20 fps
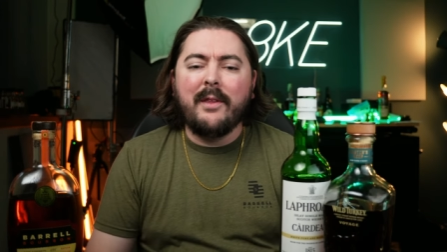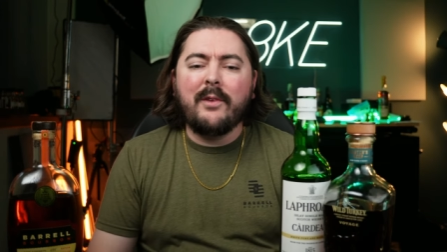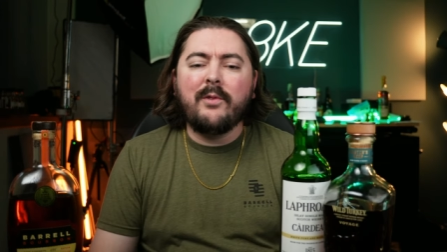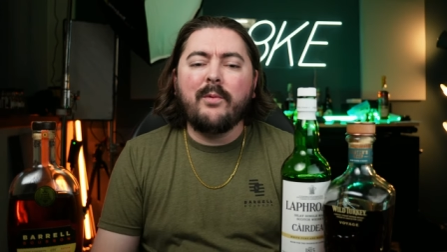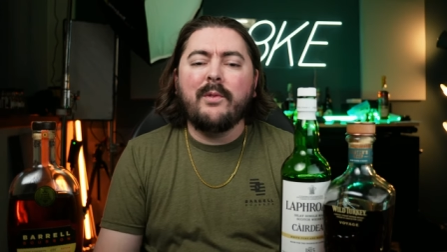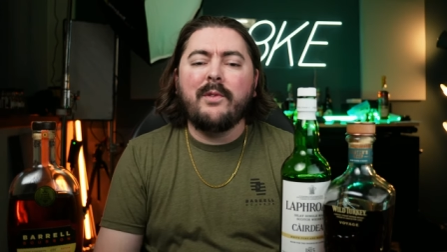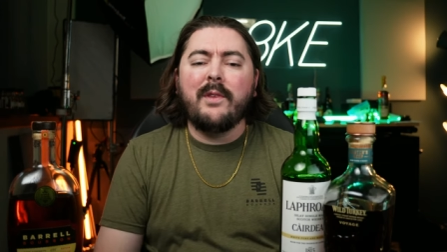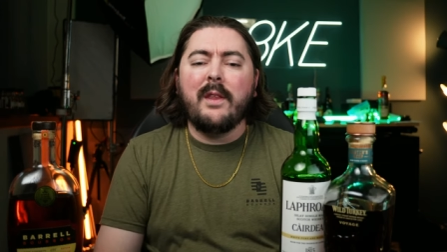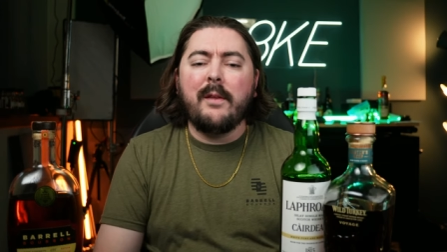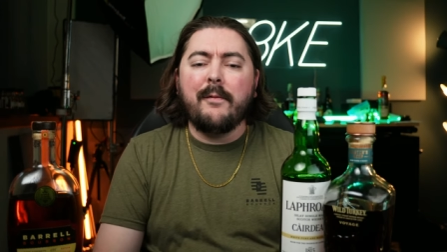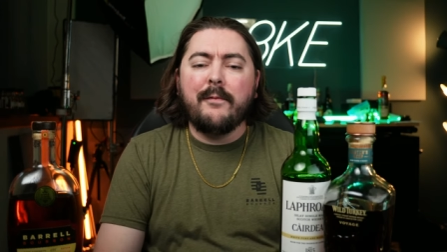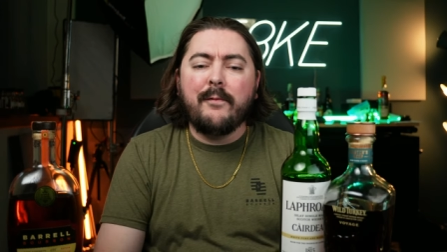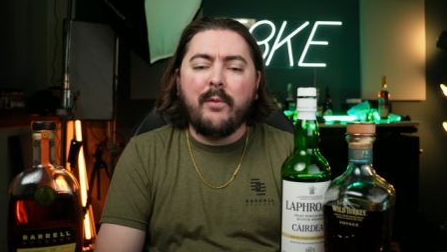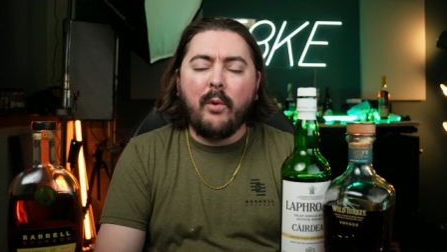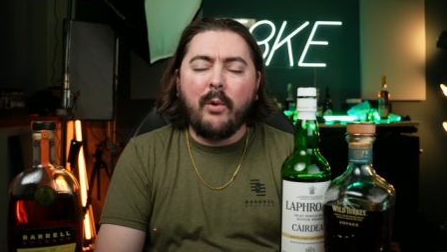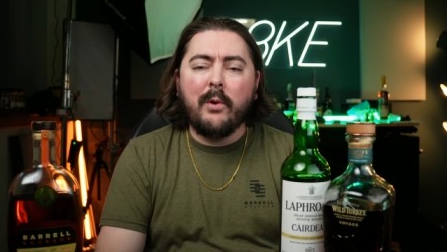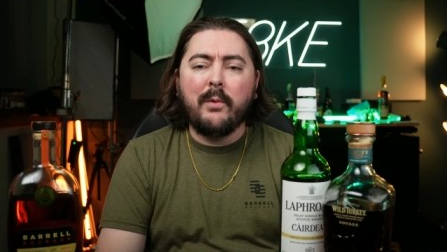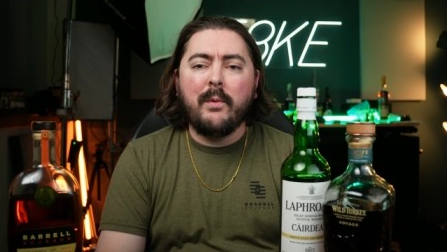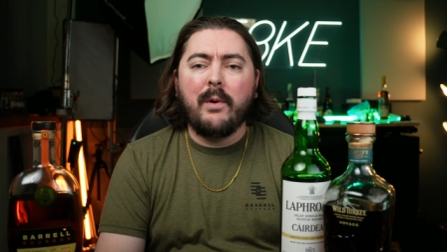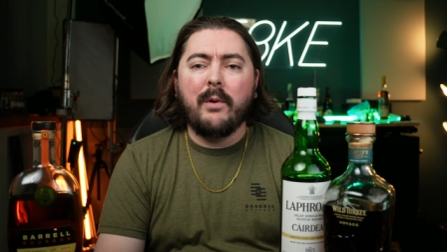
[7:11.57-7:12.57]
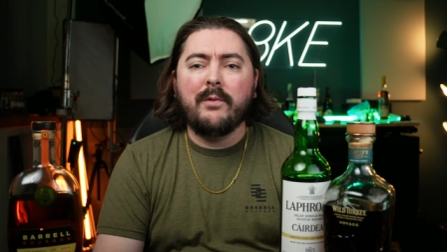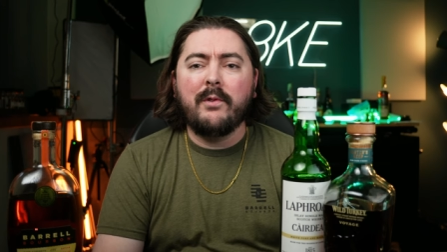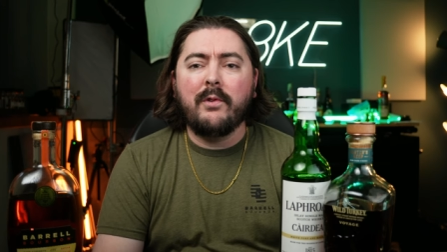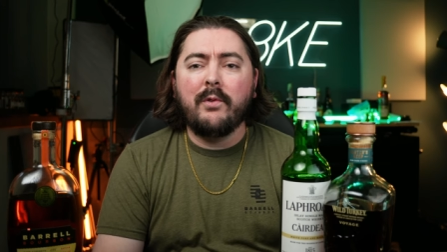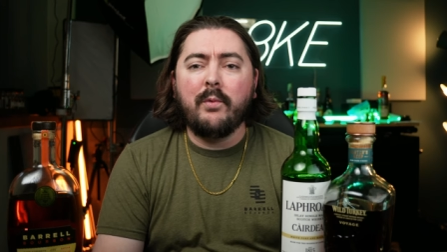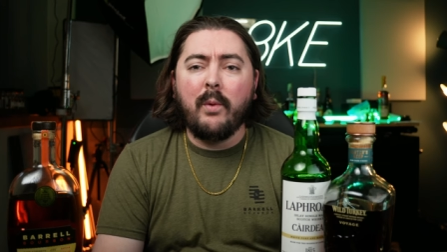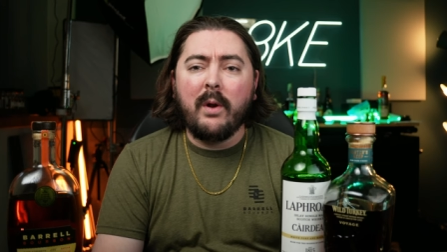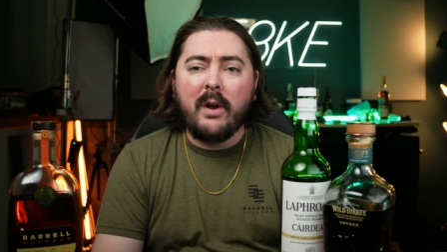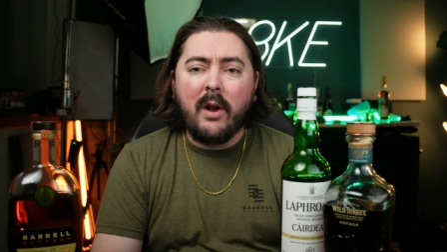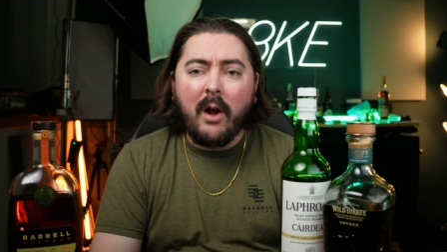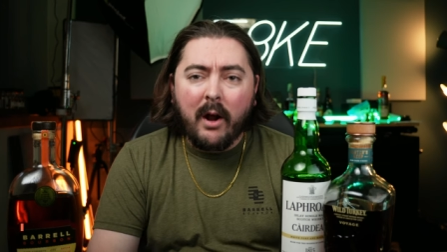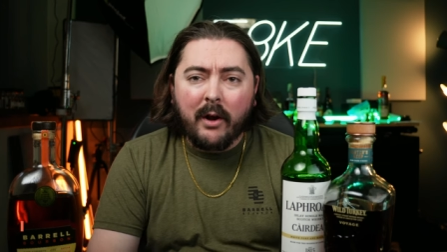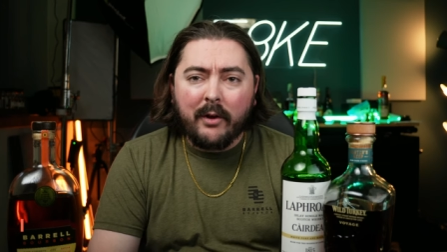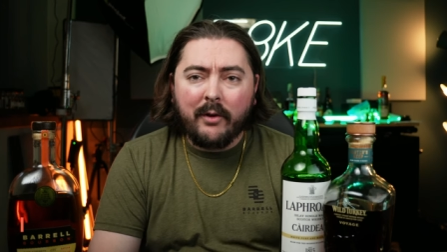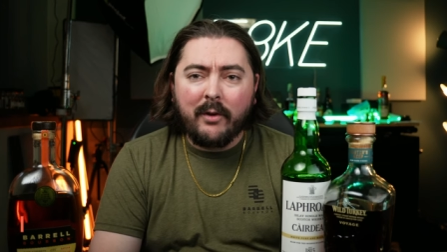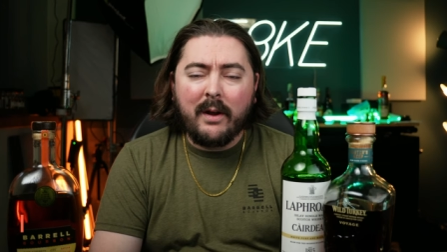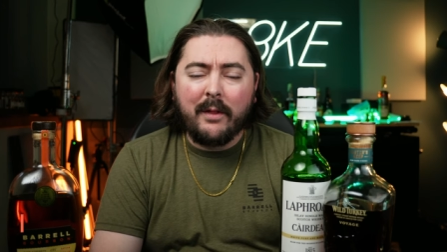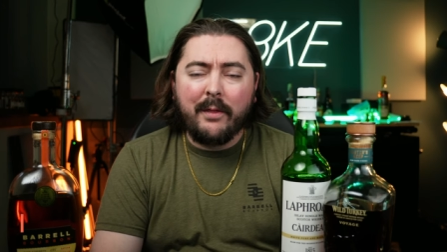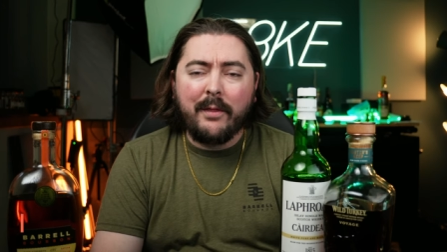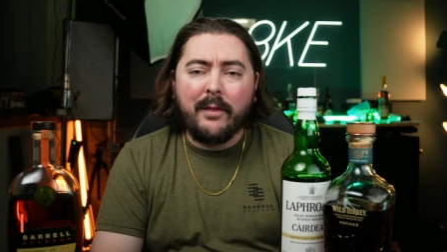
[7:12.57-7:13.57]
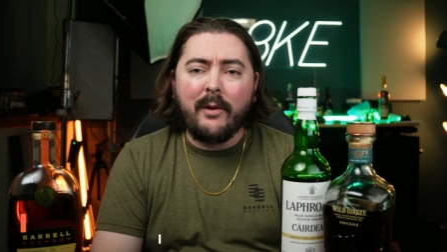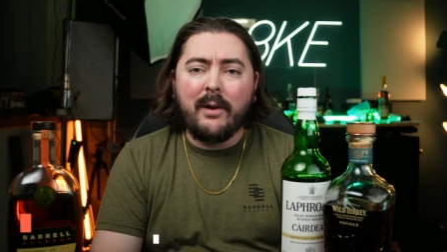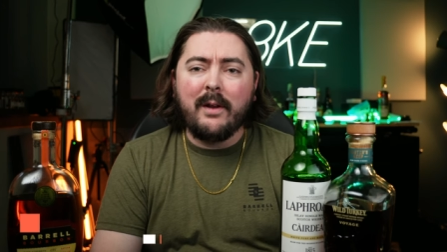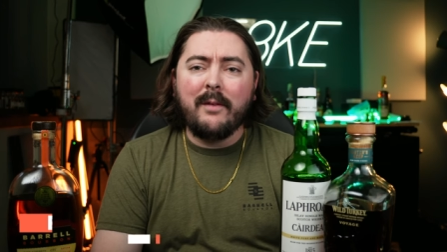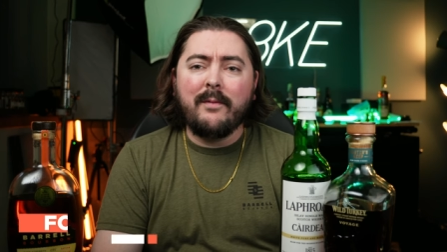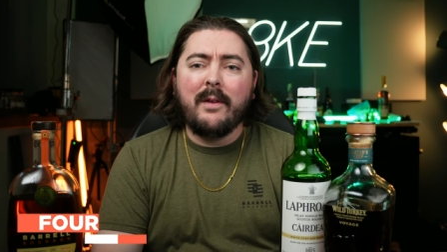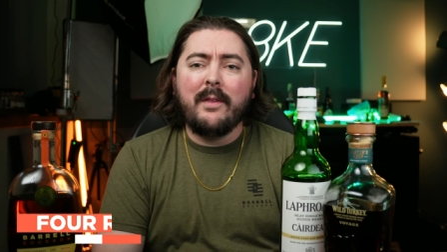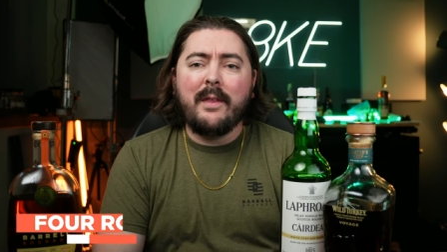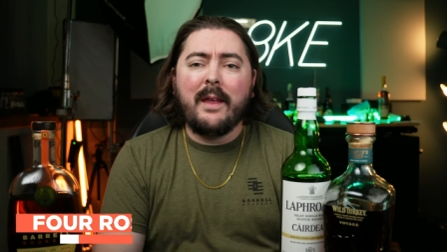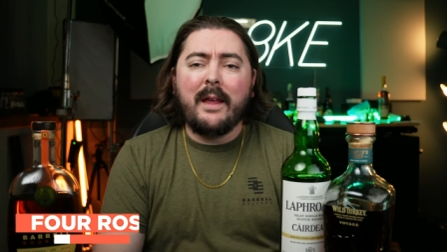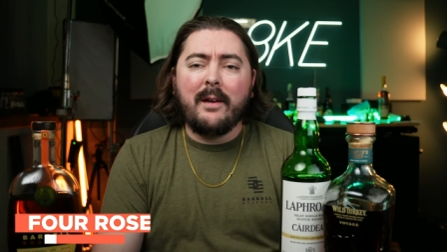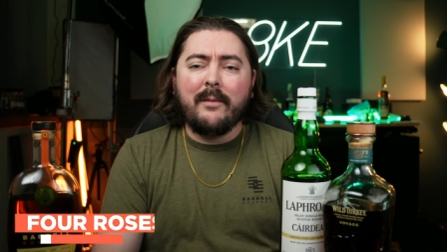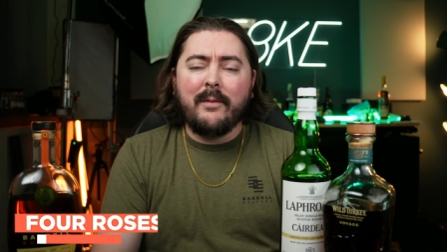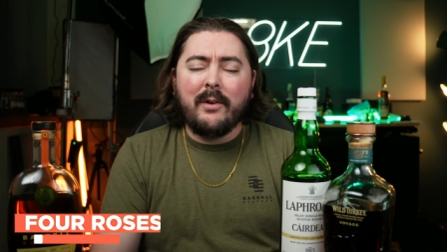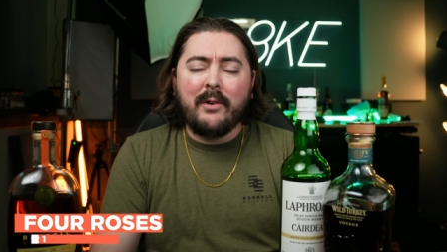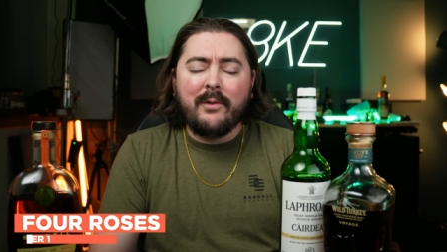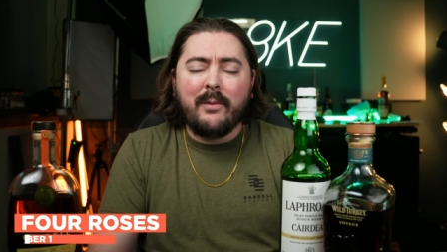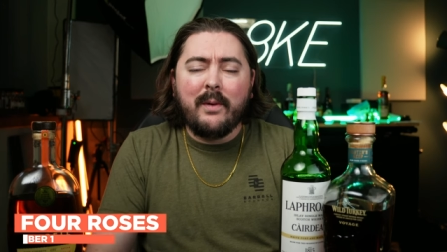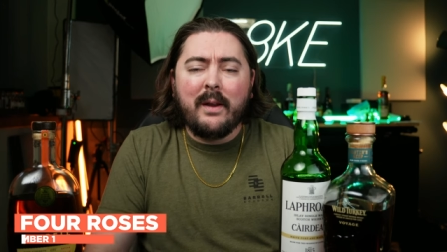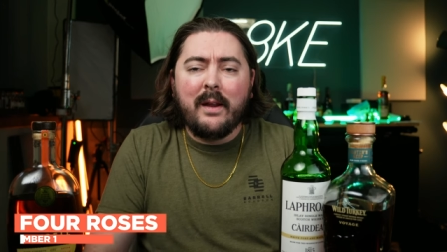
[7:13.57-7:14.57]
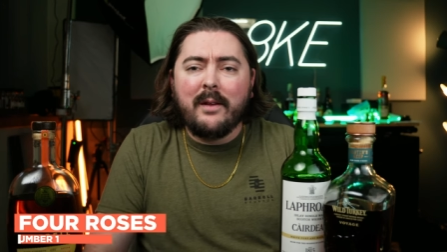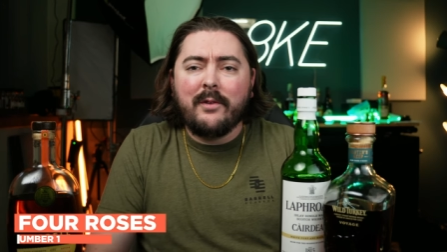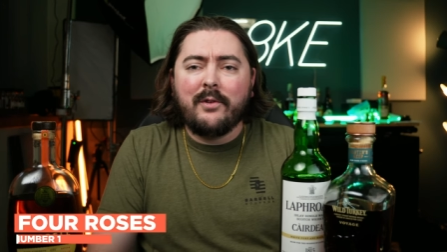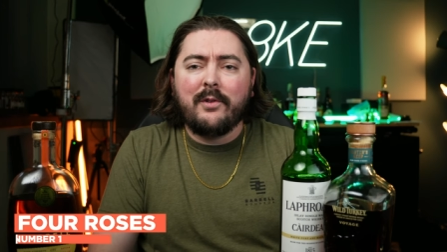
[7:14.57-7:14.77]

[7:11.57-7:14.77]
This was the Four Roses 135th Anniversary